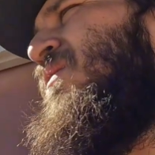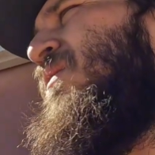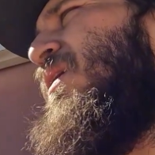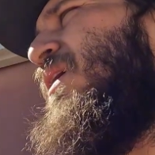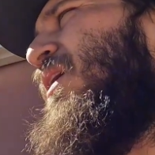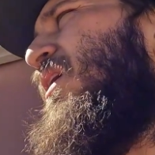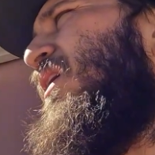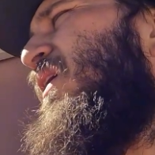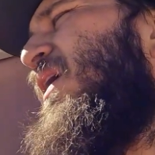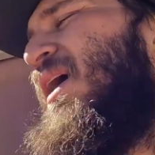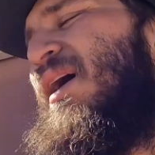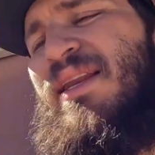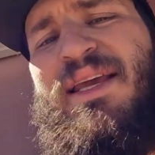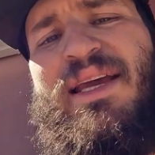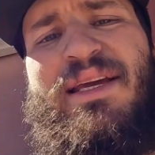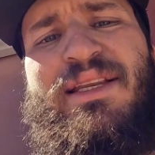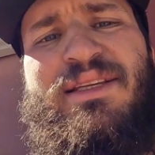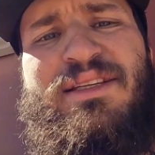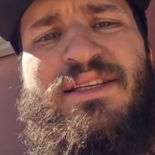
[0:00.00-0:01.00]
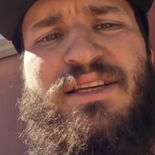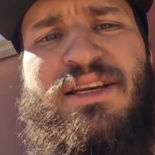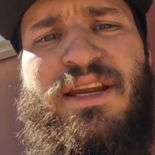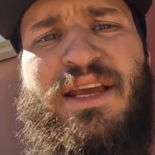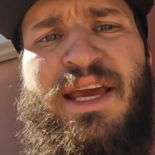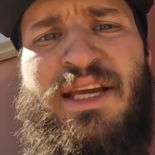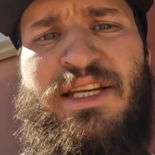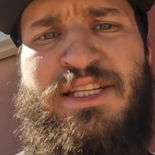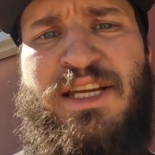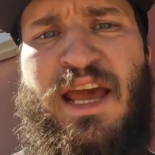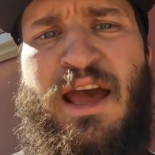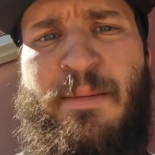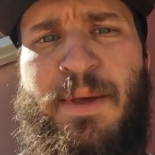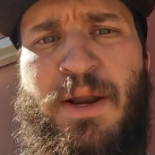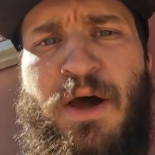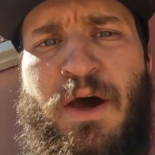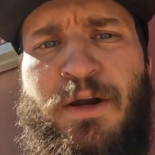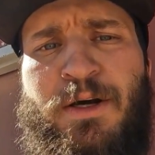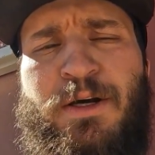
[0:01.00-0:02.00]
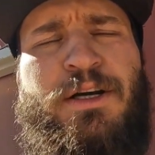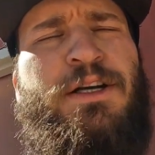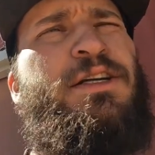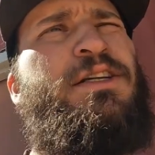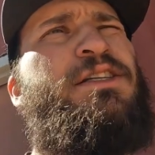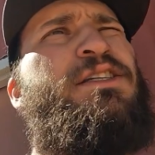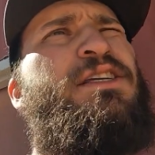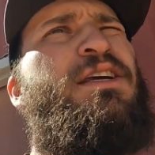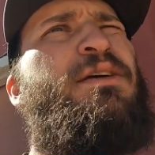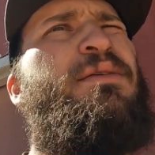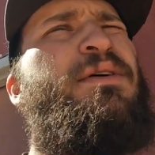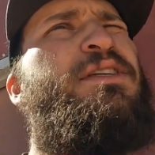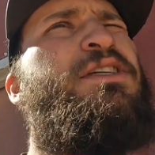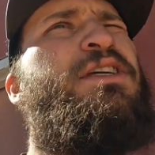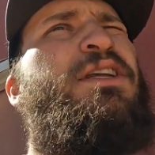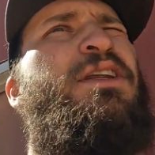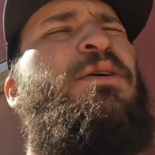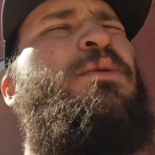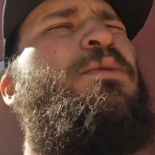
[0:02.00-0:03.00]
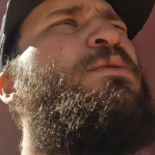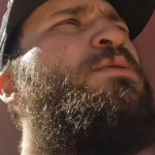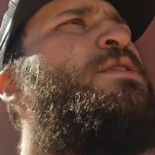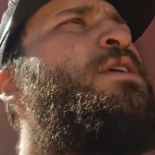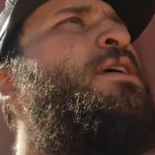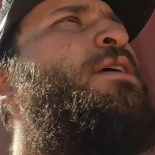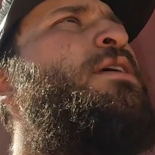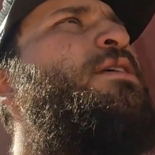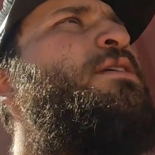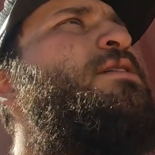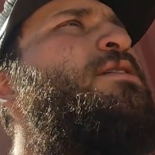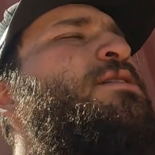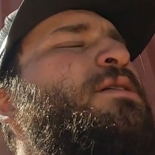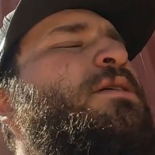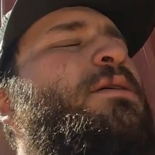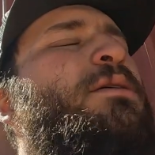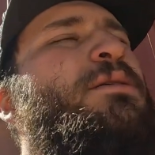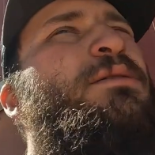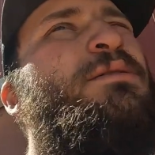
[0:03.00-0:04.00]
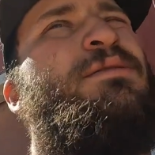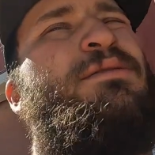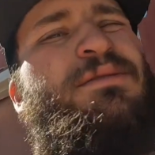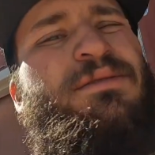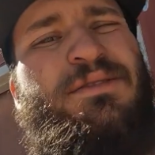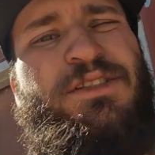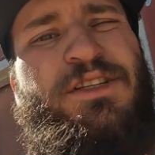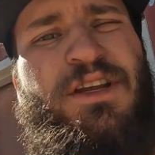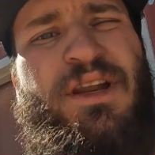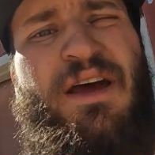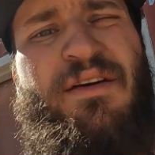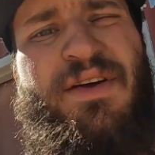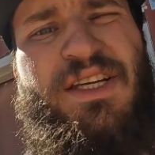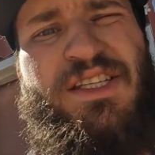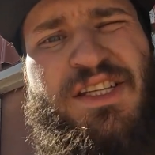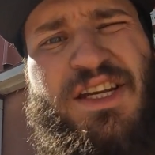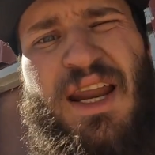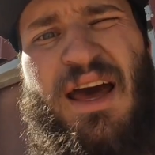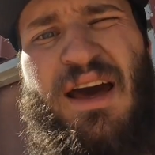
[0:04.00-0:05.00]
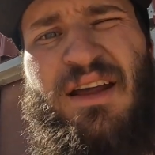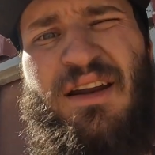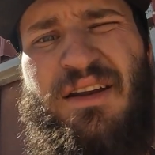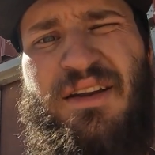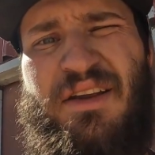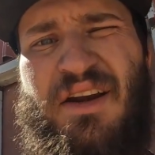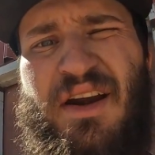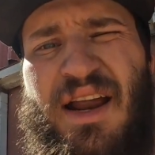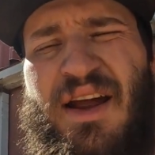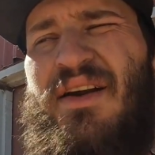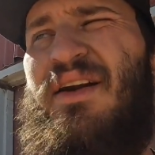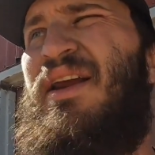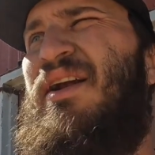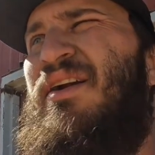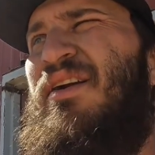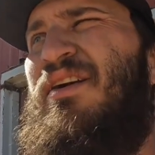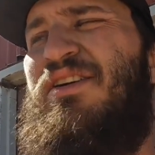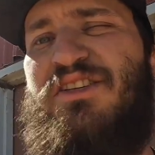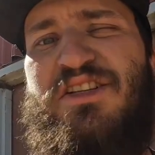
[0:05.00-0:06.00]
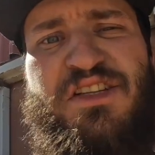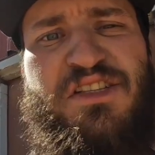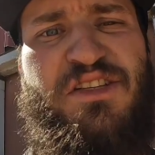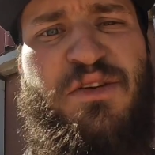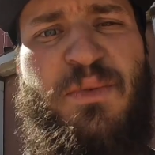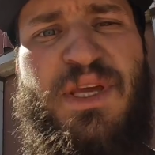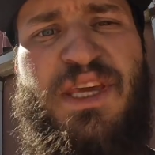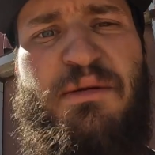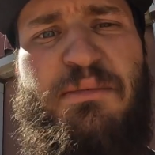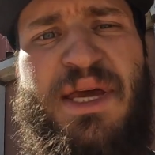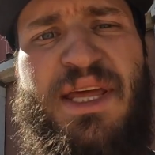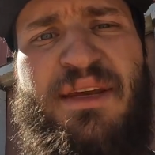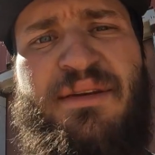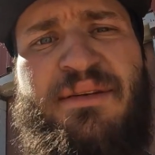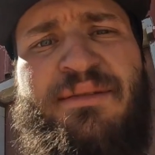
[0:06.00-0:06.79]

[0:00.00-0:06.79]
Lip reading: We're gonna go ahead and get jamming on her and see what she does. So should have engine out on the ground here in just a wee bit.